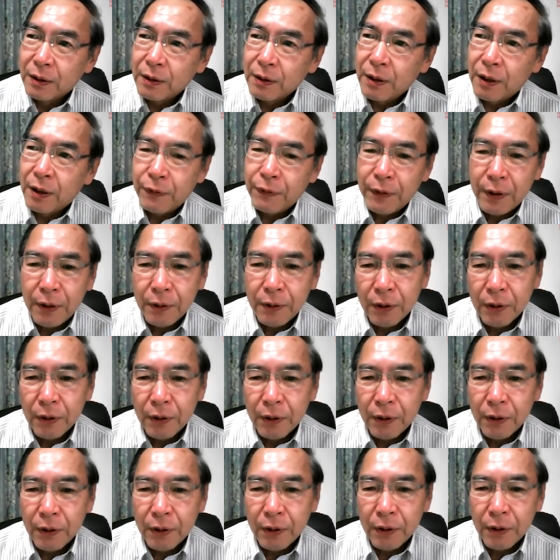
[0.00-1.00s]
the field
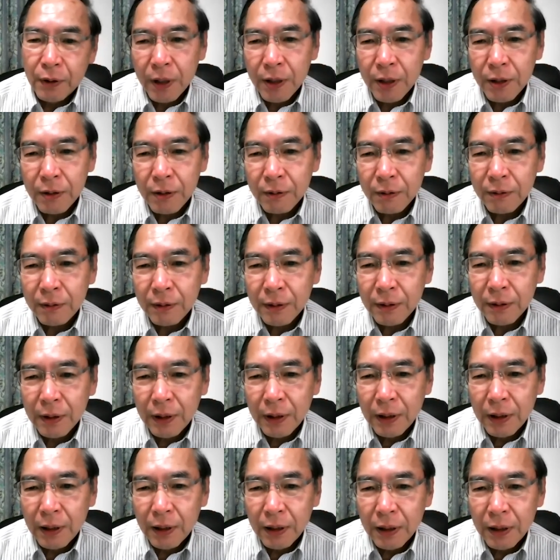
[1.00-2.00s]
of education,
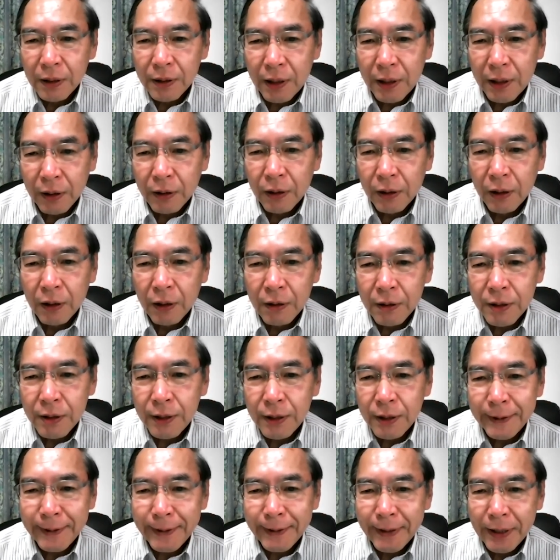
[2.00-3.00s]

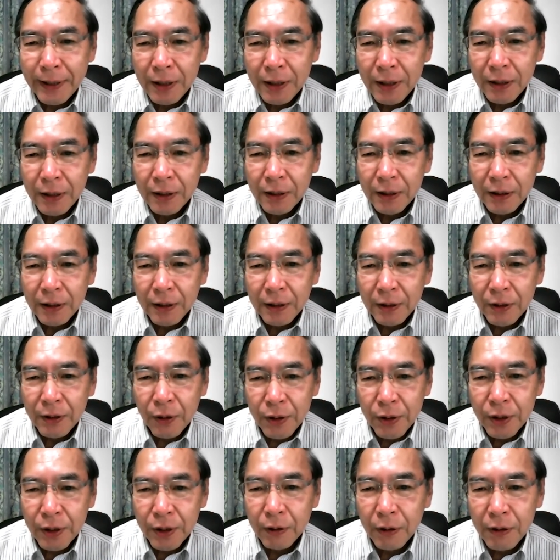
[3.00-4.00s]
psychology,
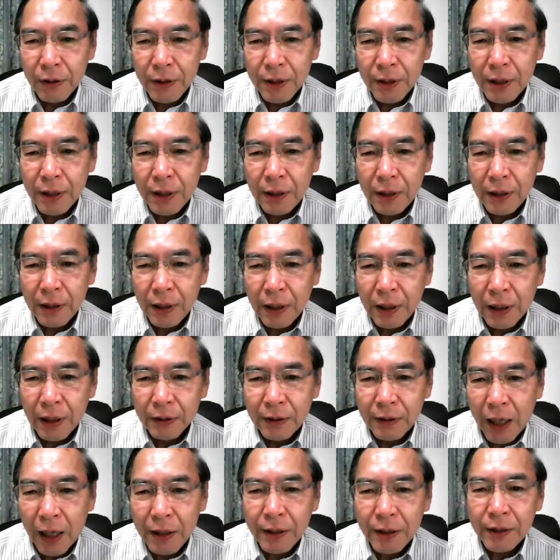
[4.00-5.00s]
sociology,
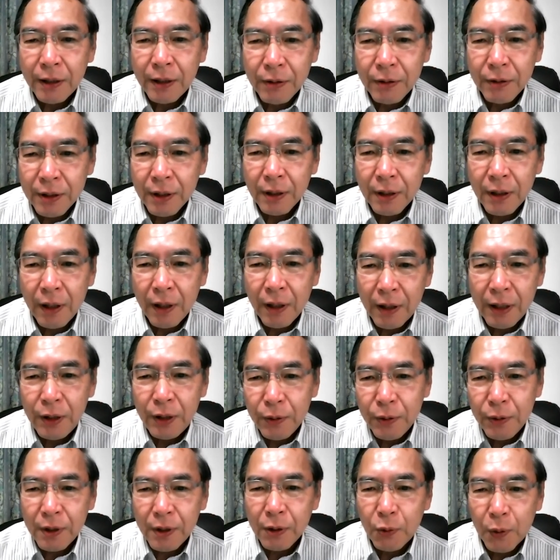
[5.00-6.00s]
and architecture, they
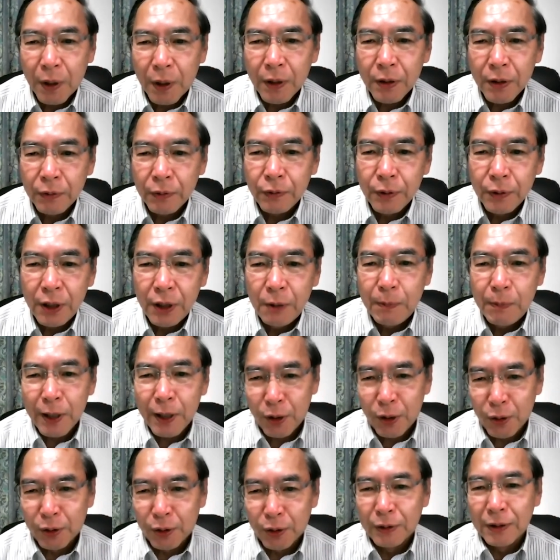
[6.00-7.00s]
use the word of
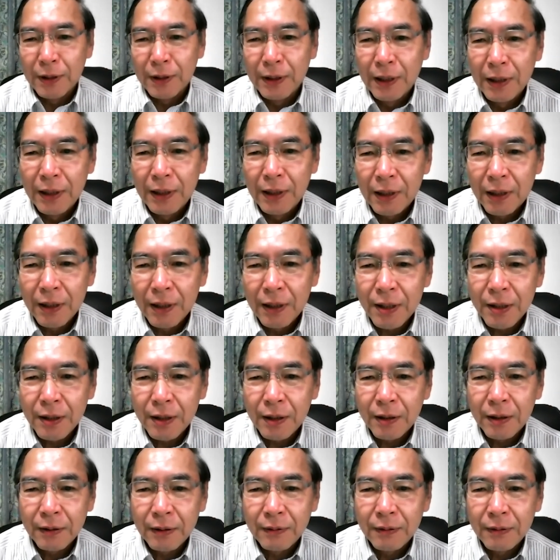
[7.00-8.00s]
Ibasho as
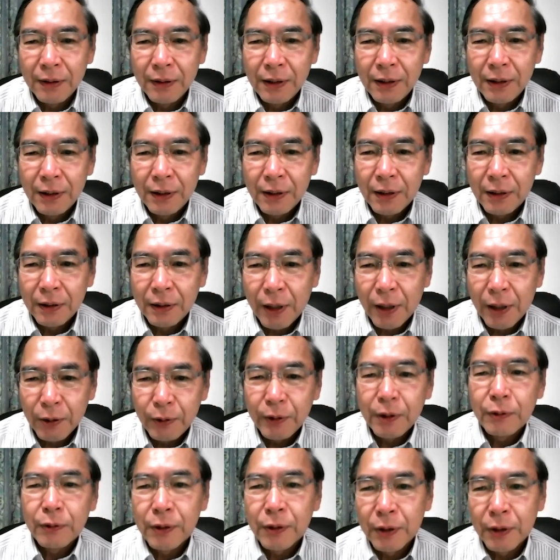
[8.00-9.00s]
a
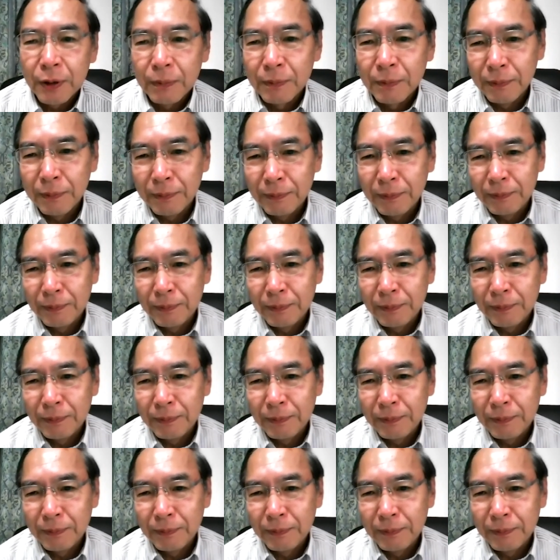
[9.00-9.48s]
technical term.